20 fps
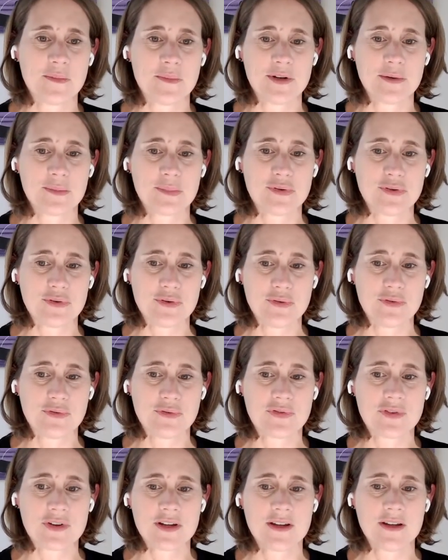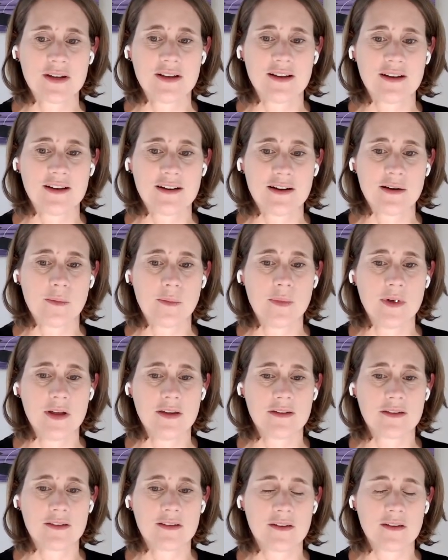approved
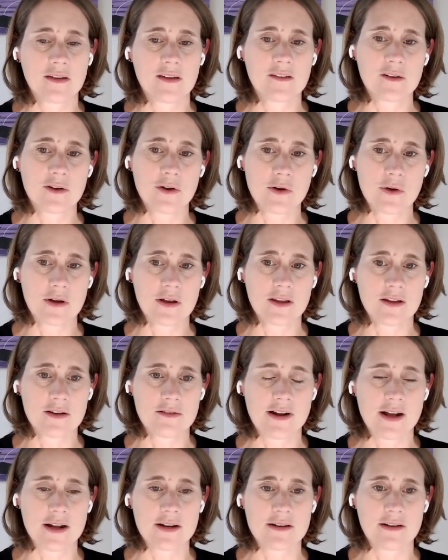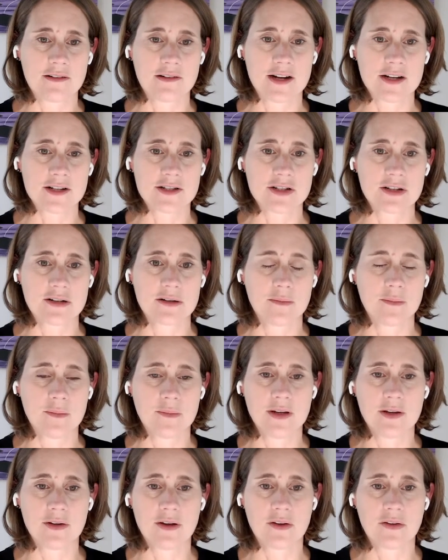is going in the right direction.
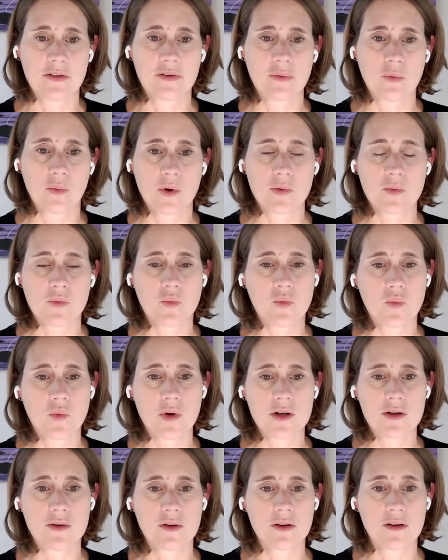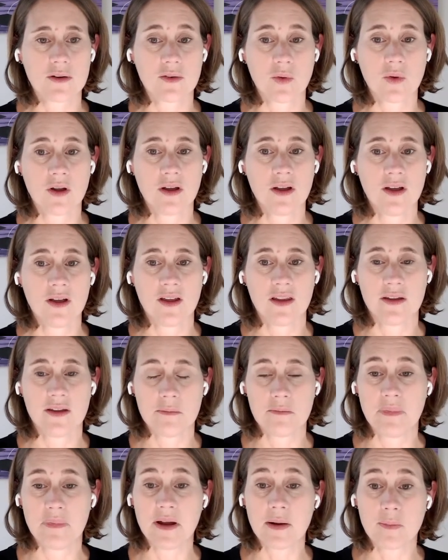Because what the
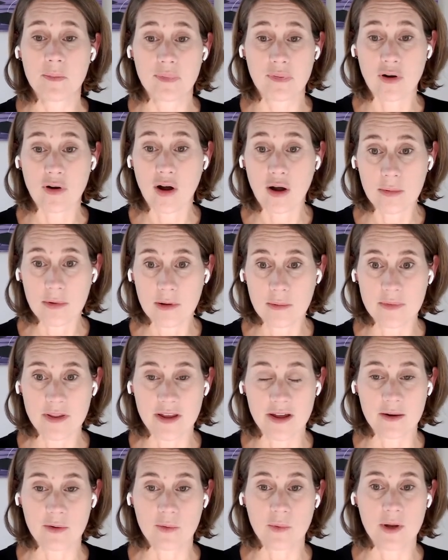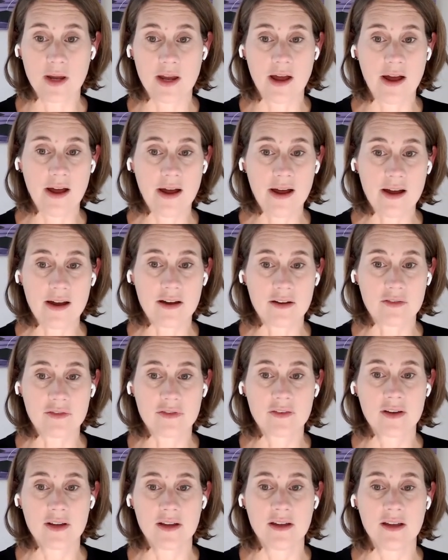big problem that we have
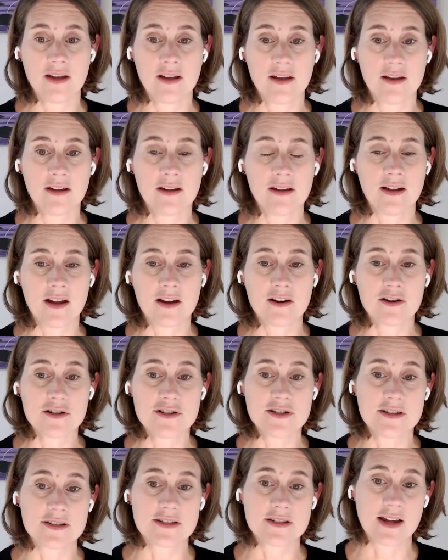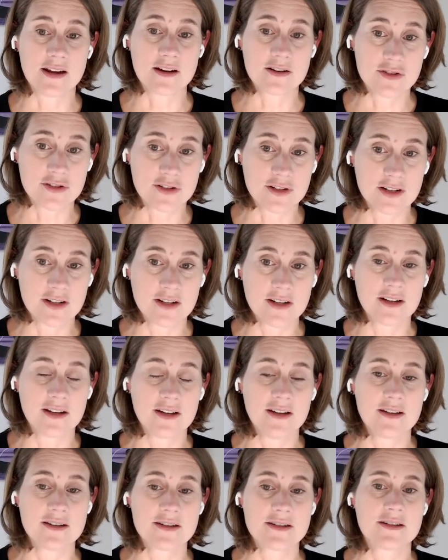in the energy sector
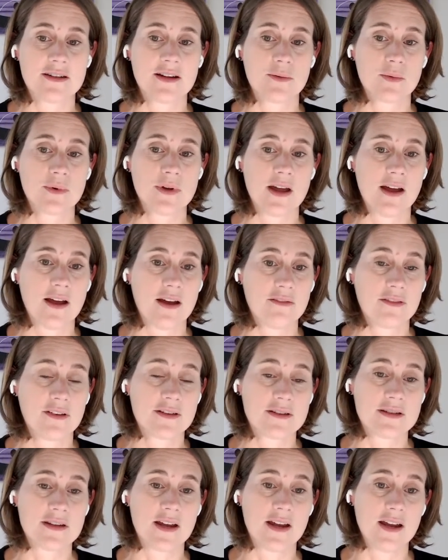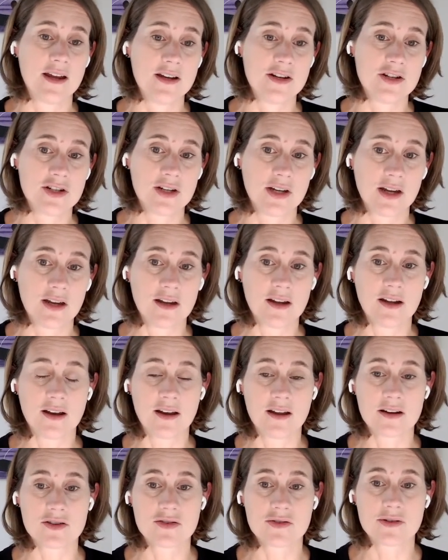is that we have this aging
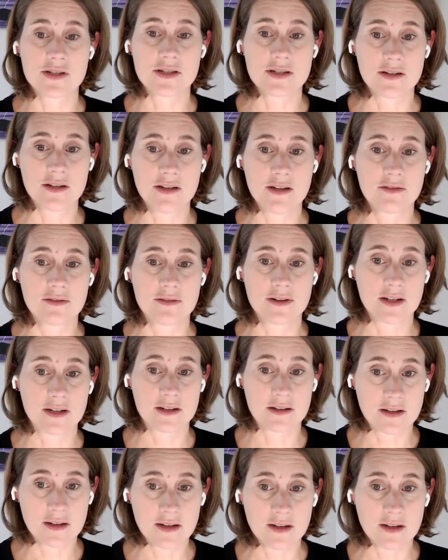electricity grid